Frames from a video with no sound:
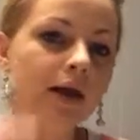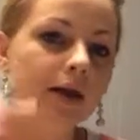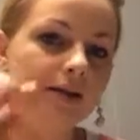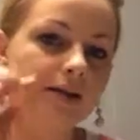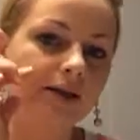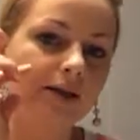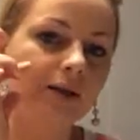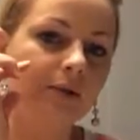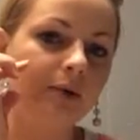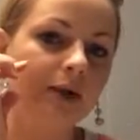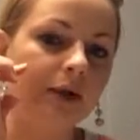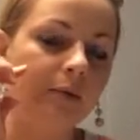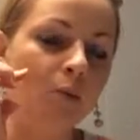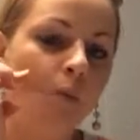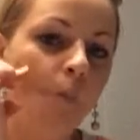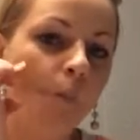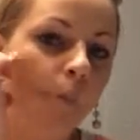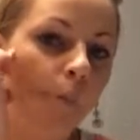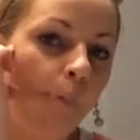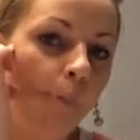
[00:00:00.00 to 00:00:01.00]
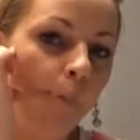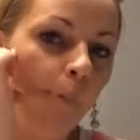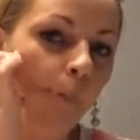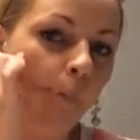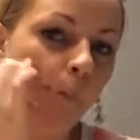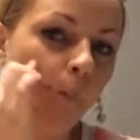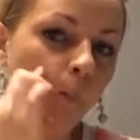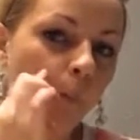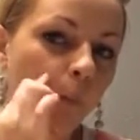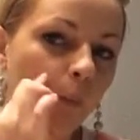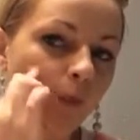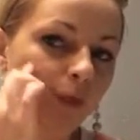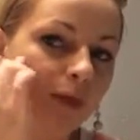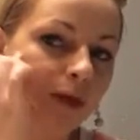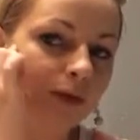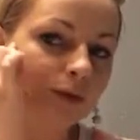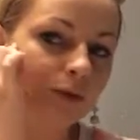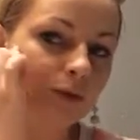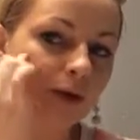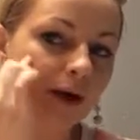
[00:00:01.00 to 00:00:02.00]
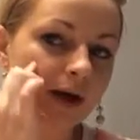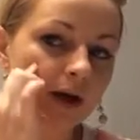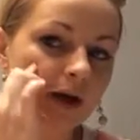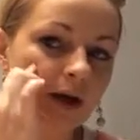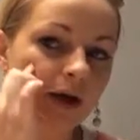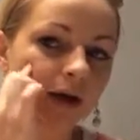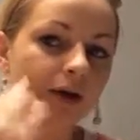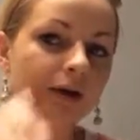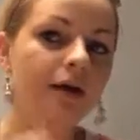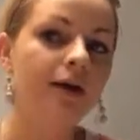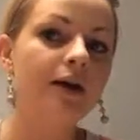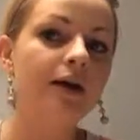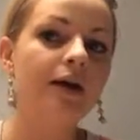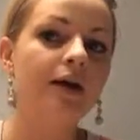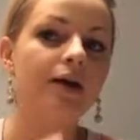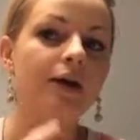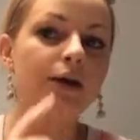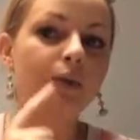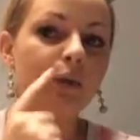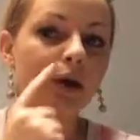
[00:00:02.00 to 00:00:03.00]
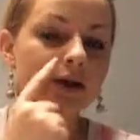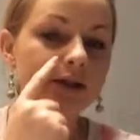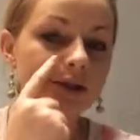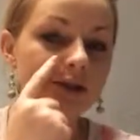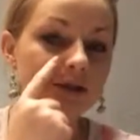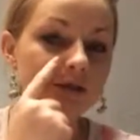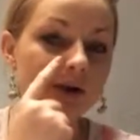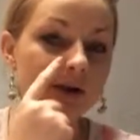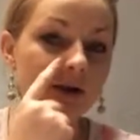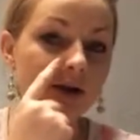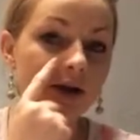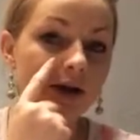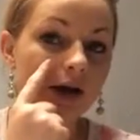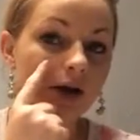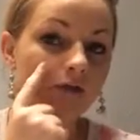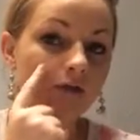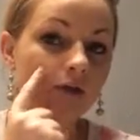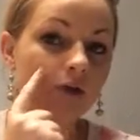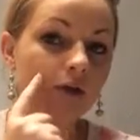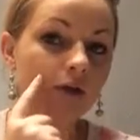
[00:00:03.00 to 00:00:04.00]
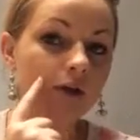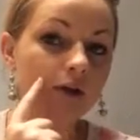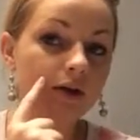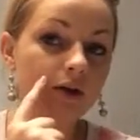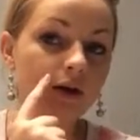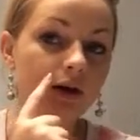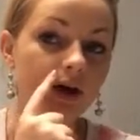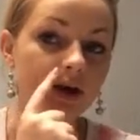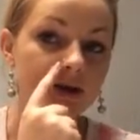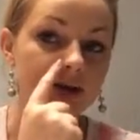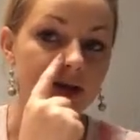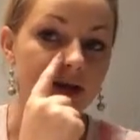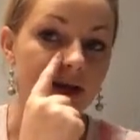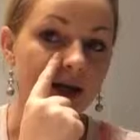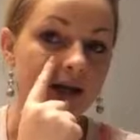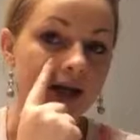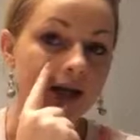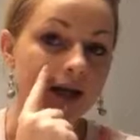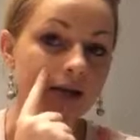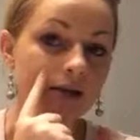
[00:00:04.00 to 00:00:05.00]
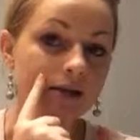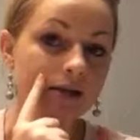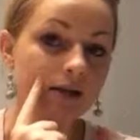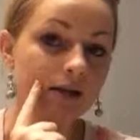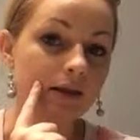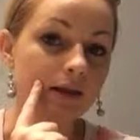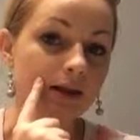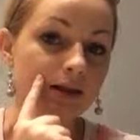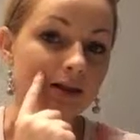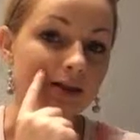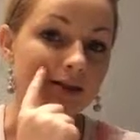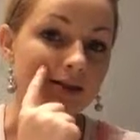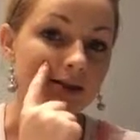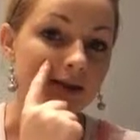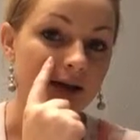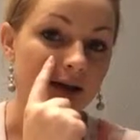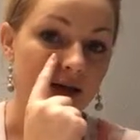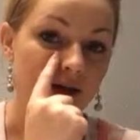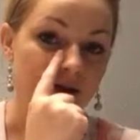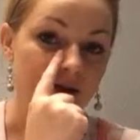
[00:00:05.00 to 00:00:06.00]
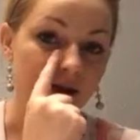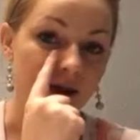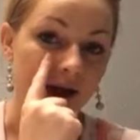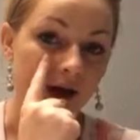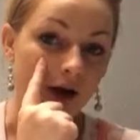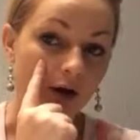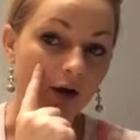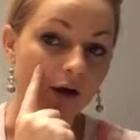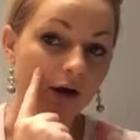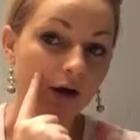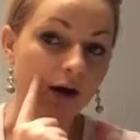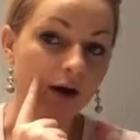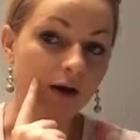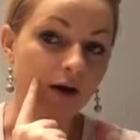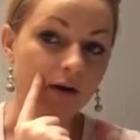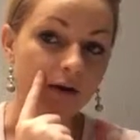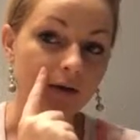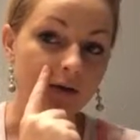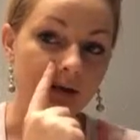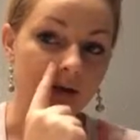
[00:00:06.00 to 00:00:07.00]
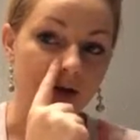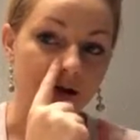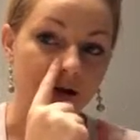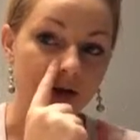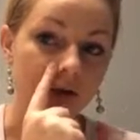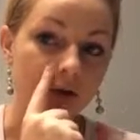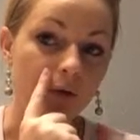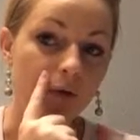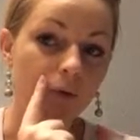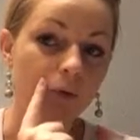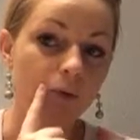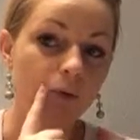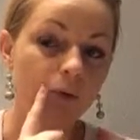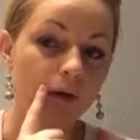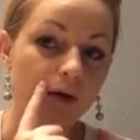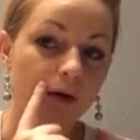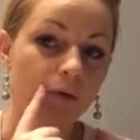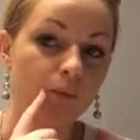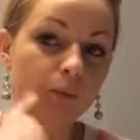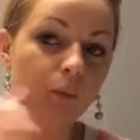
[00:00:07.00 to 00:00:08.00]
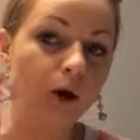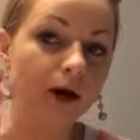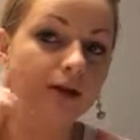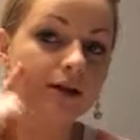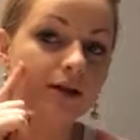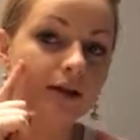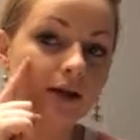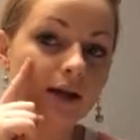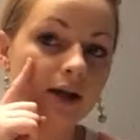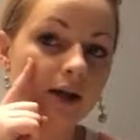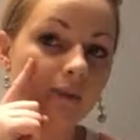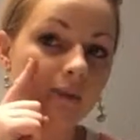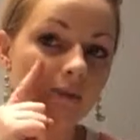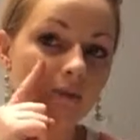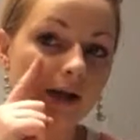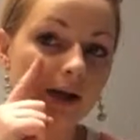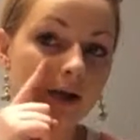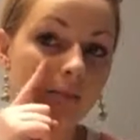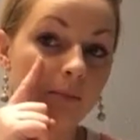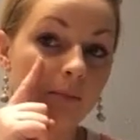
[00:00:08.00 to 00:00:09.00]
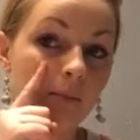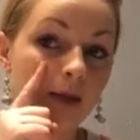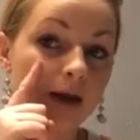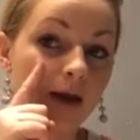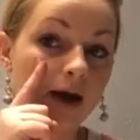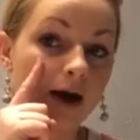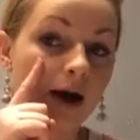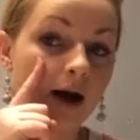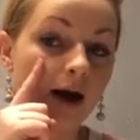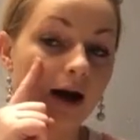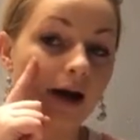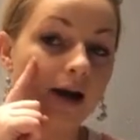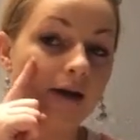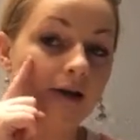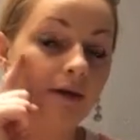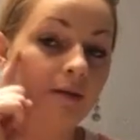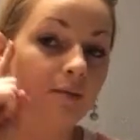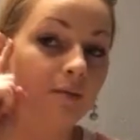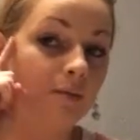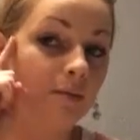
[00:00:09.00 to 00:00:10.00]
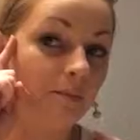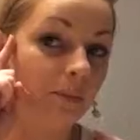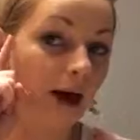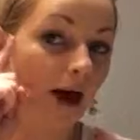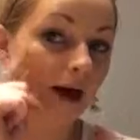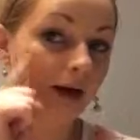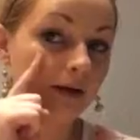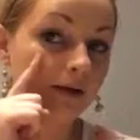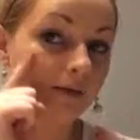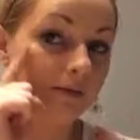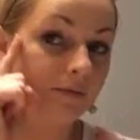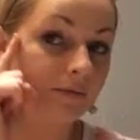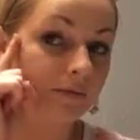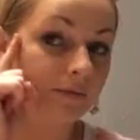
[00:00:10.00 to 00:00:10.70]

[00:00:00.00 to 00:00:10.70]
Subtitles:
it's going to be this right here. You want to be very careful not to get into this area. You want to keep like mid-eye back.